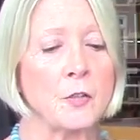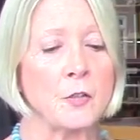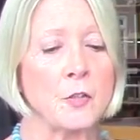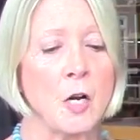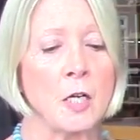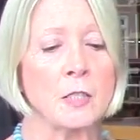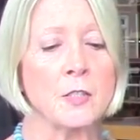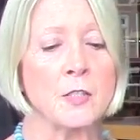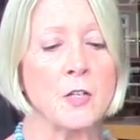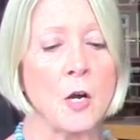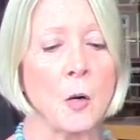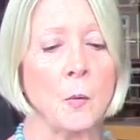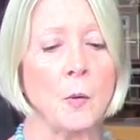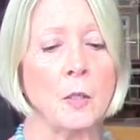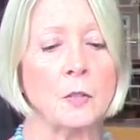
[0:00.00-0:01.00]
John
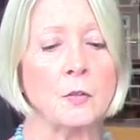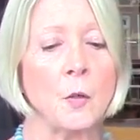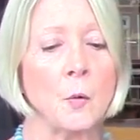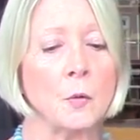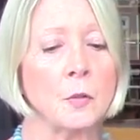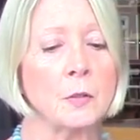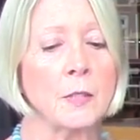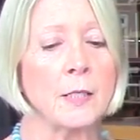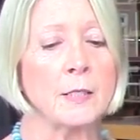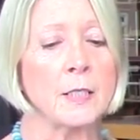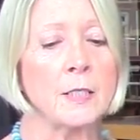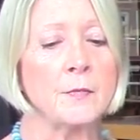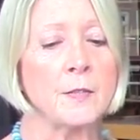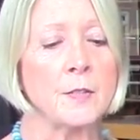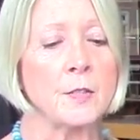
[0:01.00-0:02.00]
Snow, a local
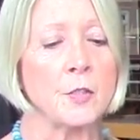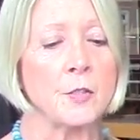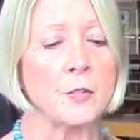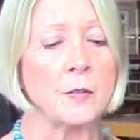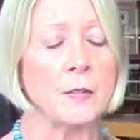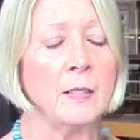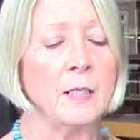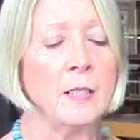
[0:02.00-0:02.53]
London physician,